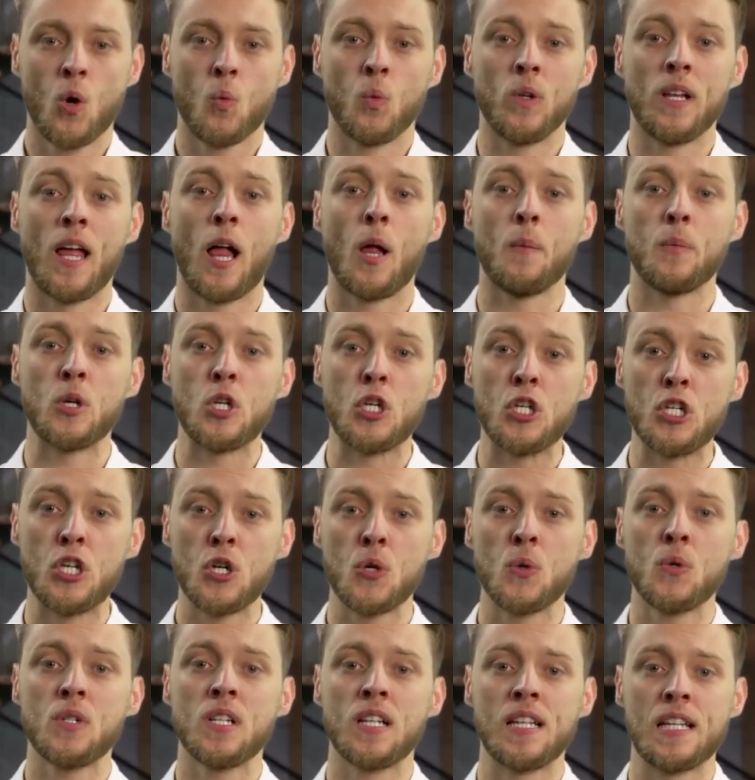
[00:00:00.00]
will help
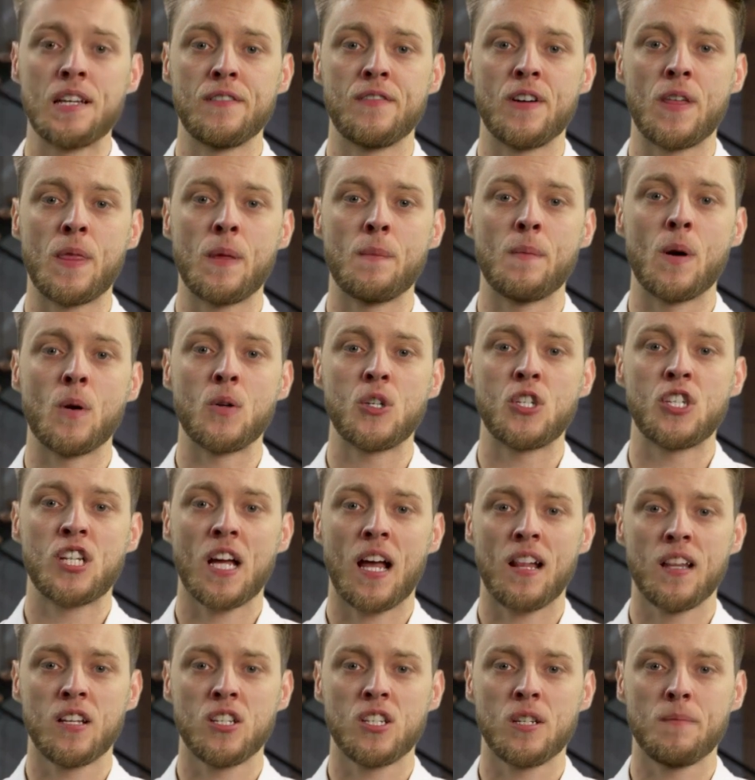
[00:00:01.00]
you deliver the most
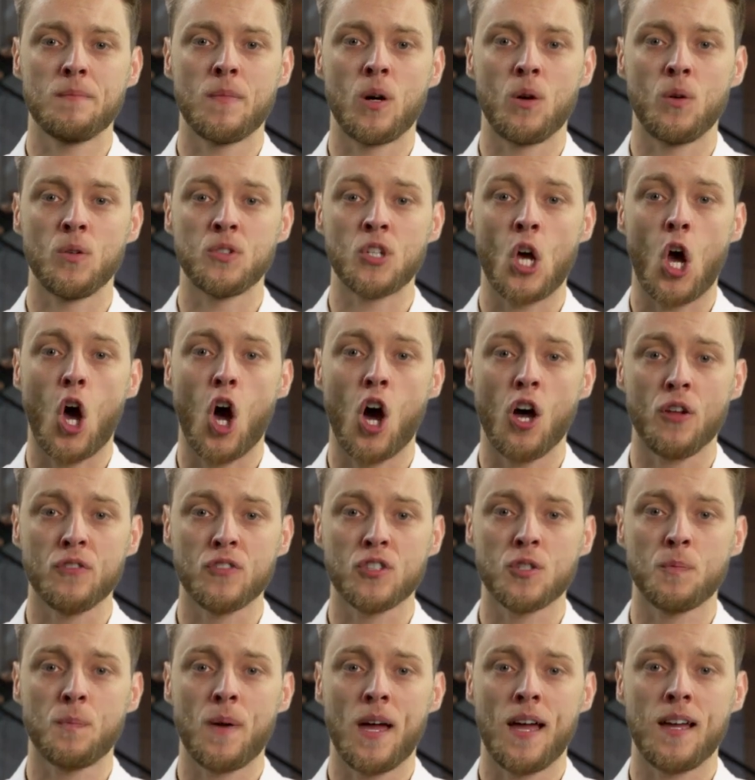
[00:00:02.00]
challenging molds
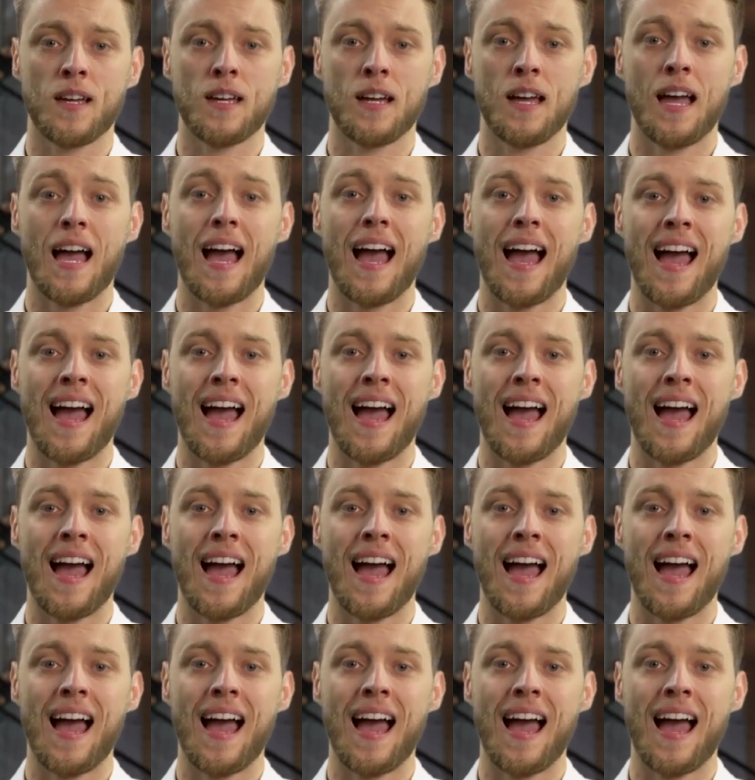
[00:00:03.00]
on spec